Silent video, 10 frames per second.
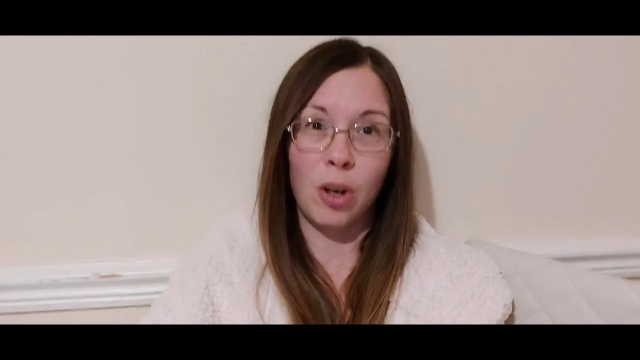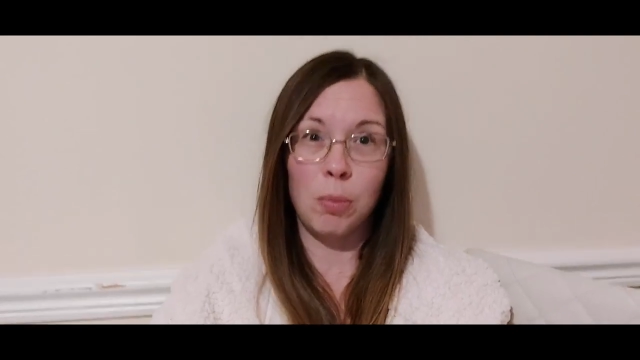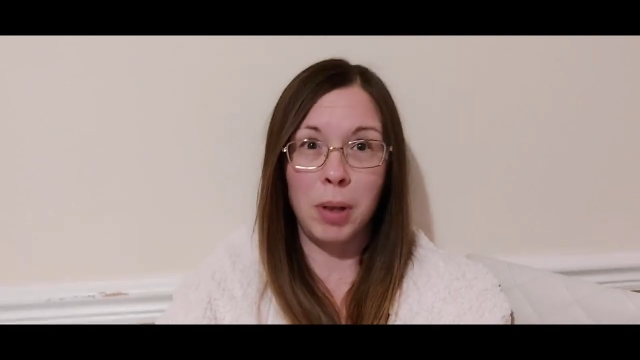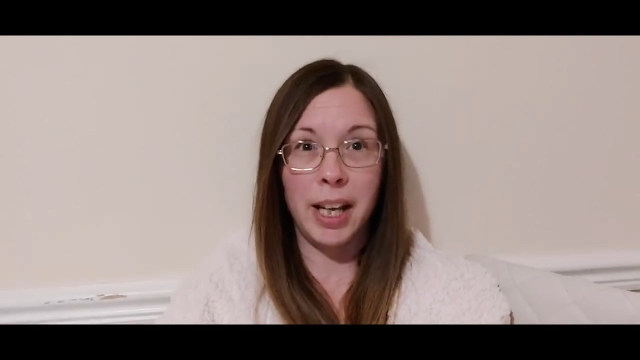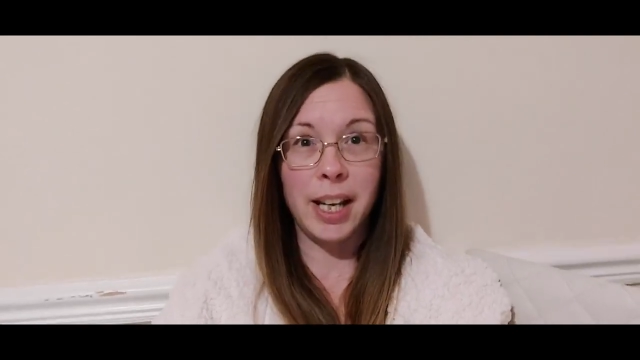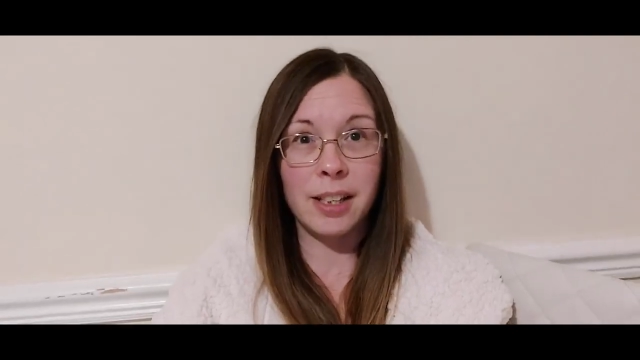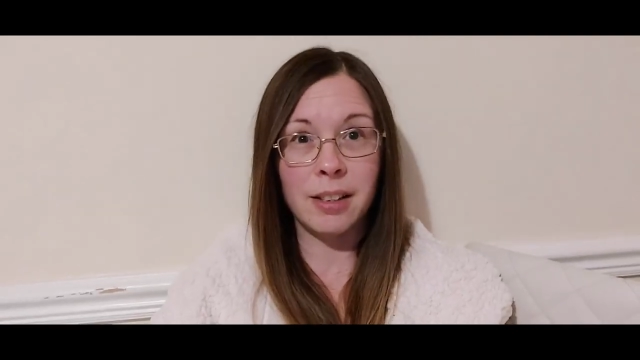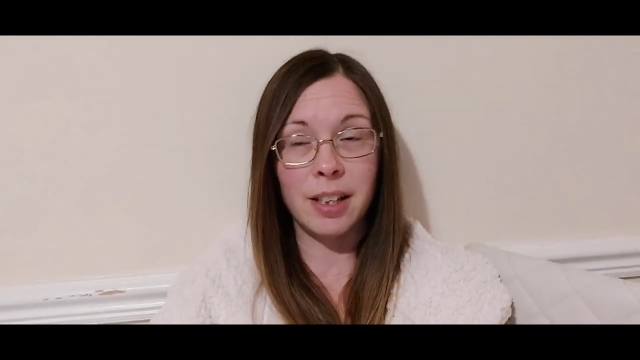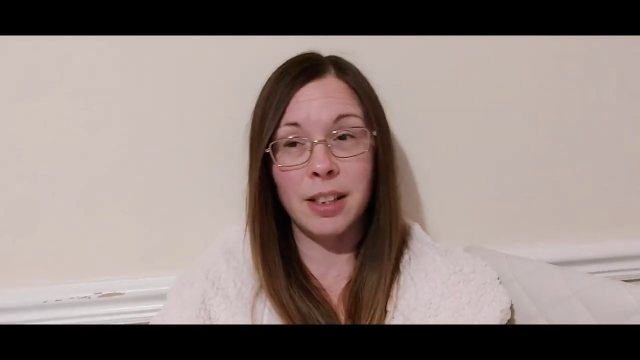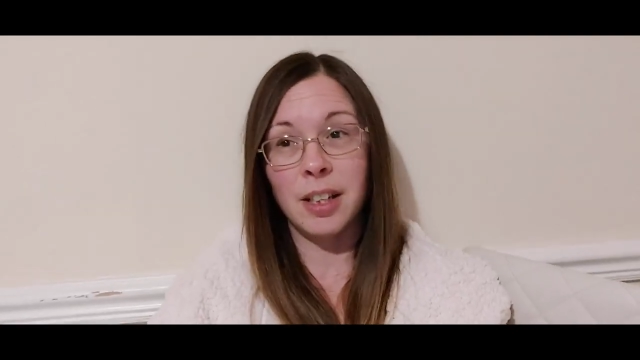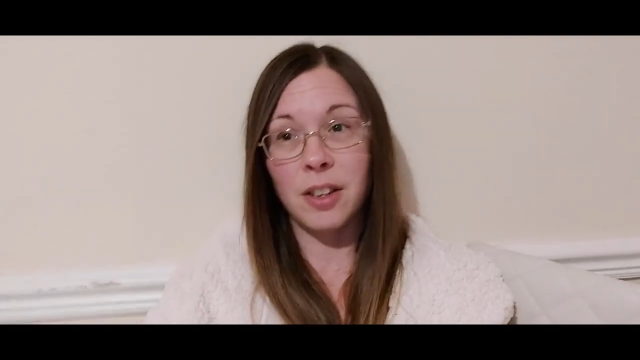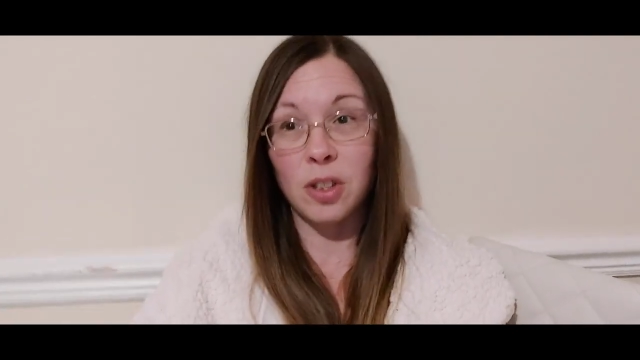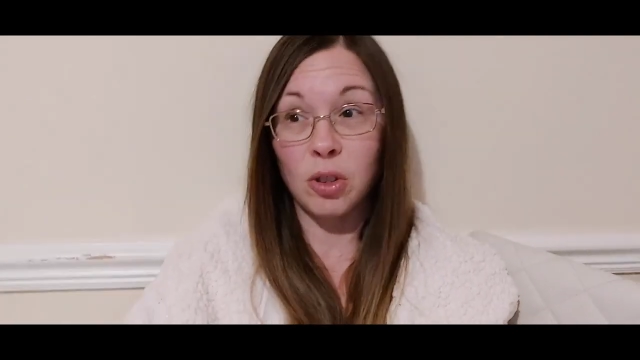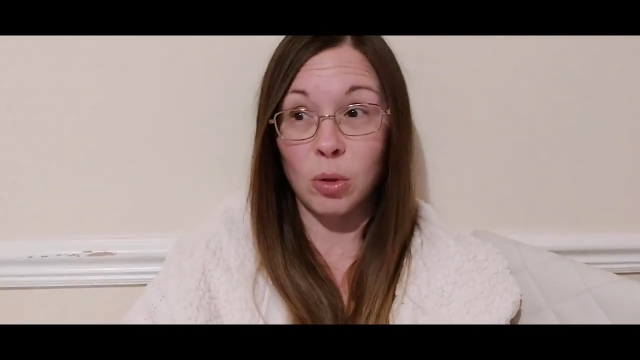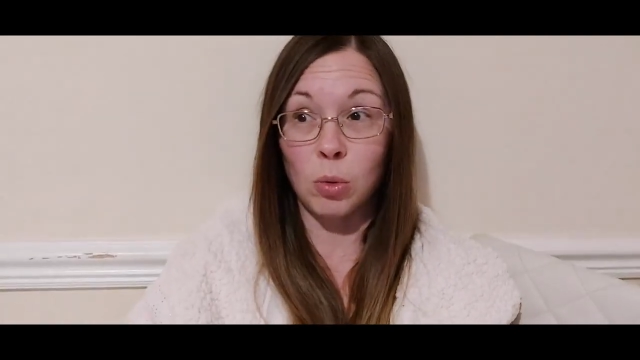you know, playing in
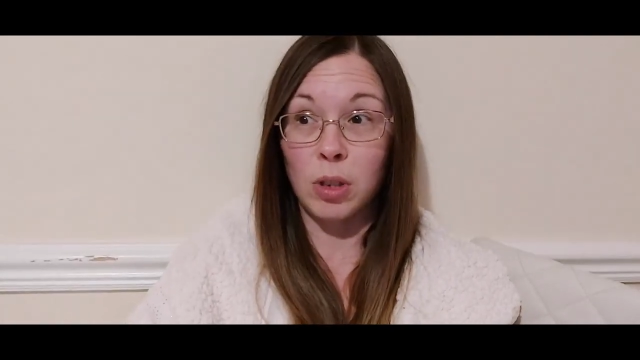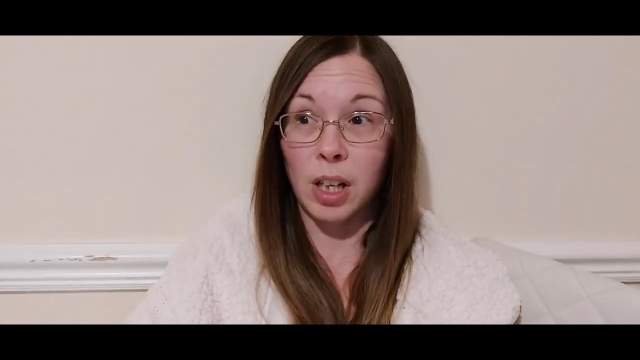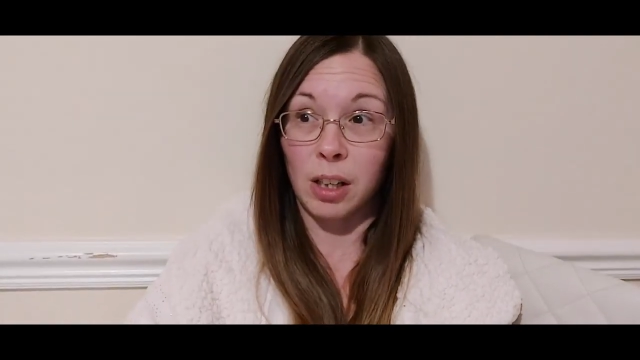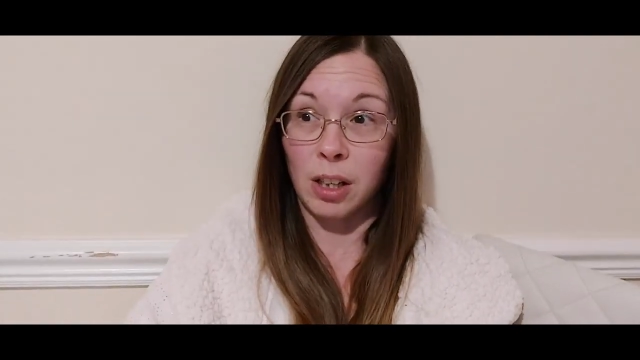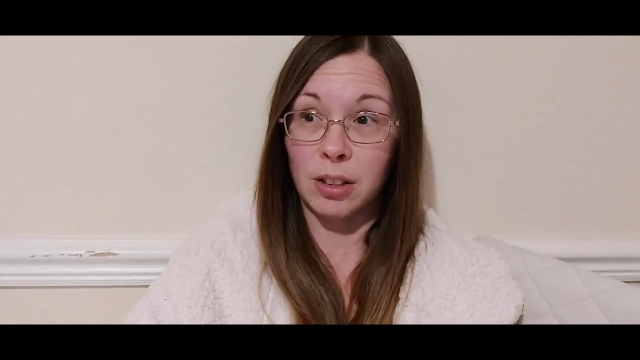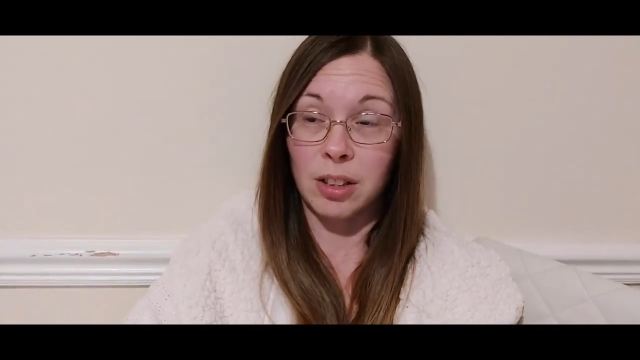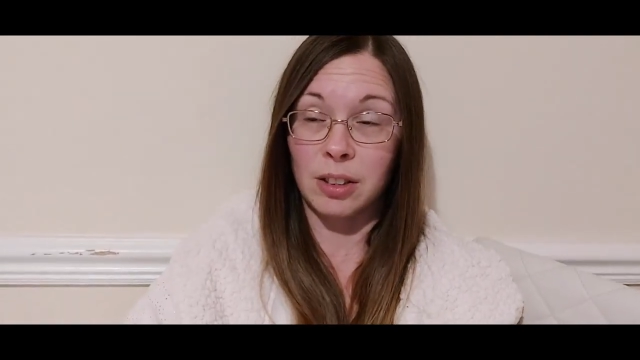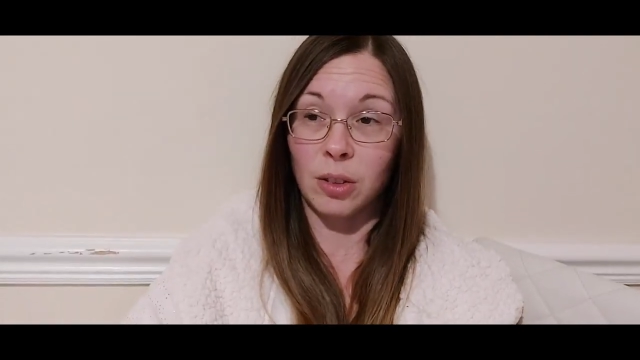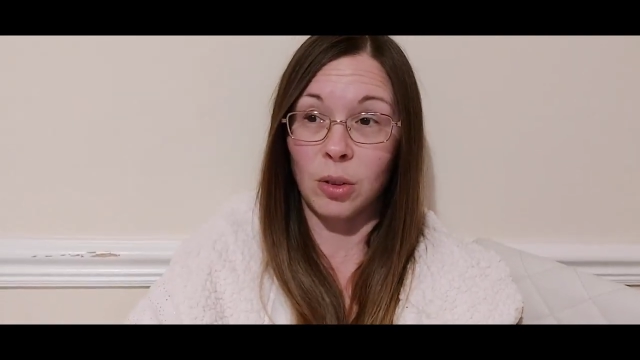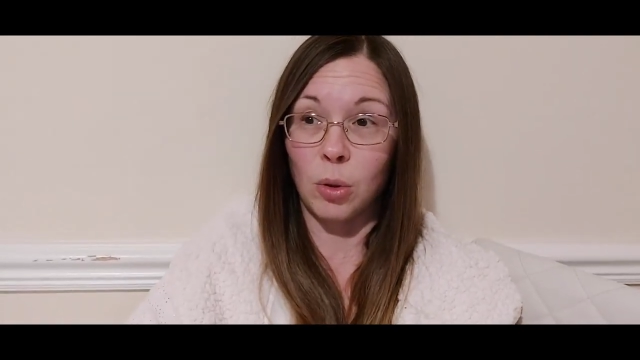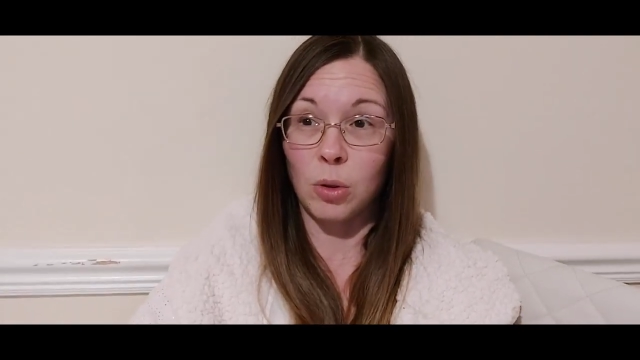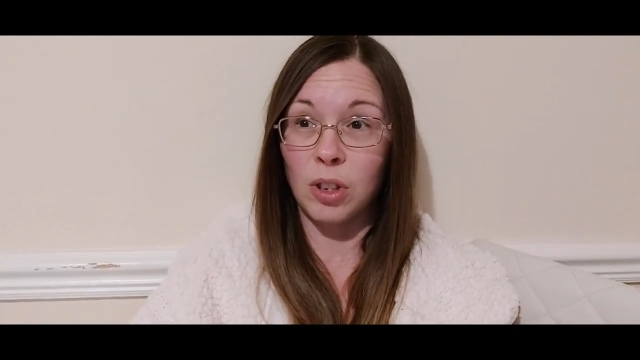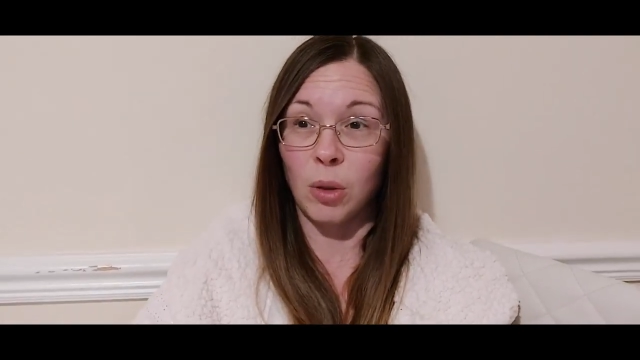the schoolyard or,